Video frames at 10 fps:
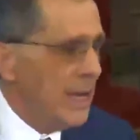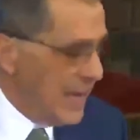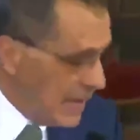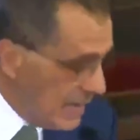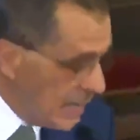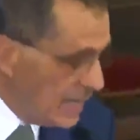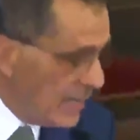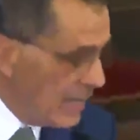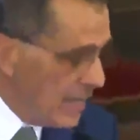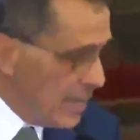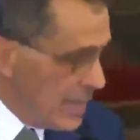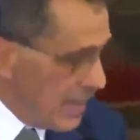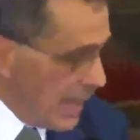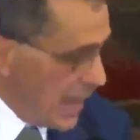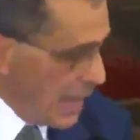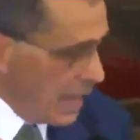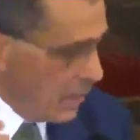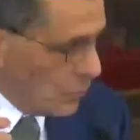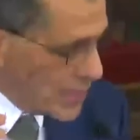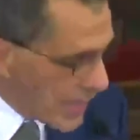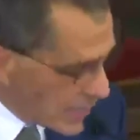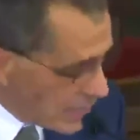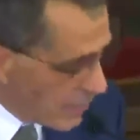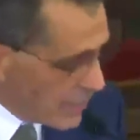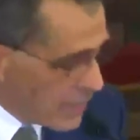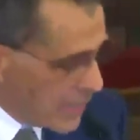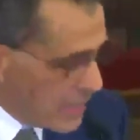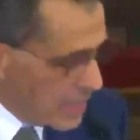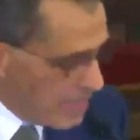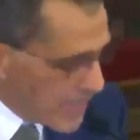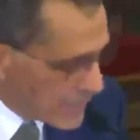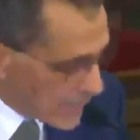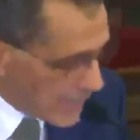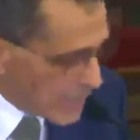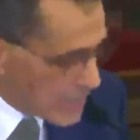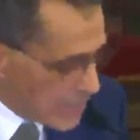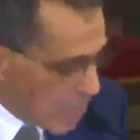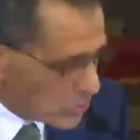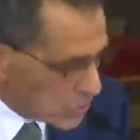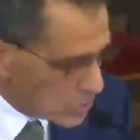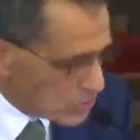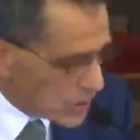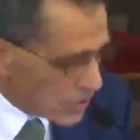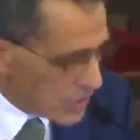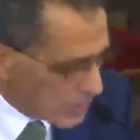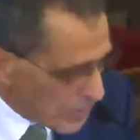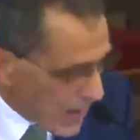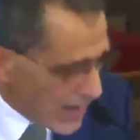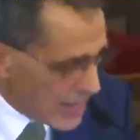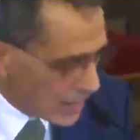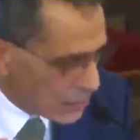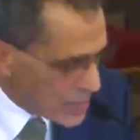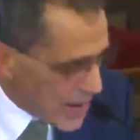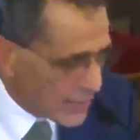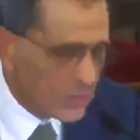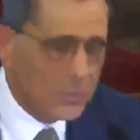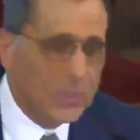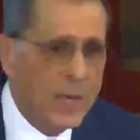in reactivity in the amygdala, the emotional center of the brain that creates